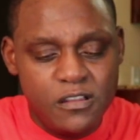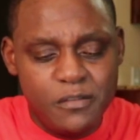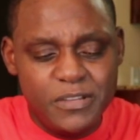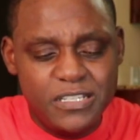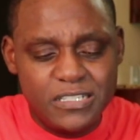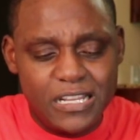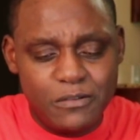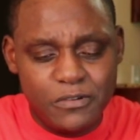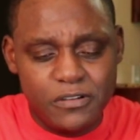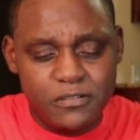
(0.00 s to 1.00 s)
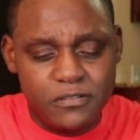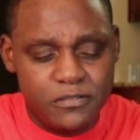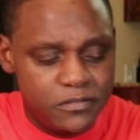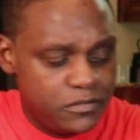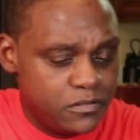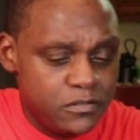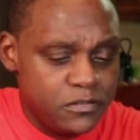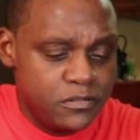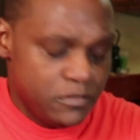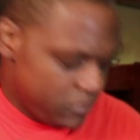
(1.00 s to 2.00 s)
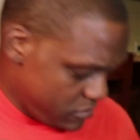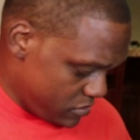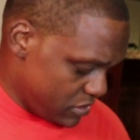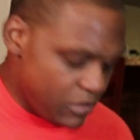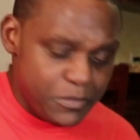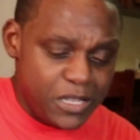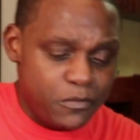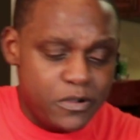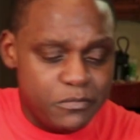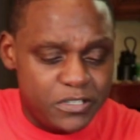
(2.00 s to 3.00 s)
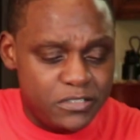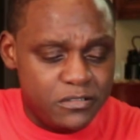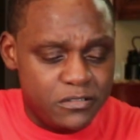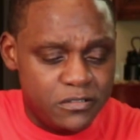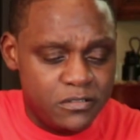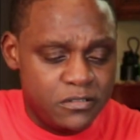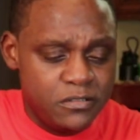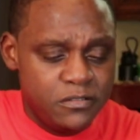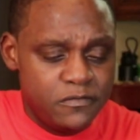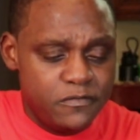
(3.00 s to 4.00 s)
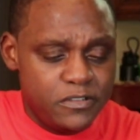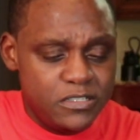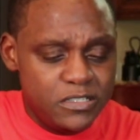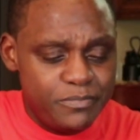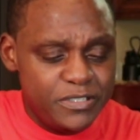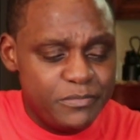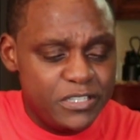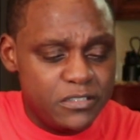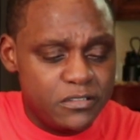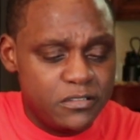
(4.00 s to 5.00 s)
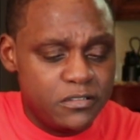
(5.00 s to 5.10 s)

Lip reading: Oh man, this is a lot of work. I don't mind work with this. With this little piece of meat.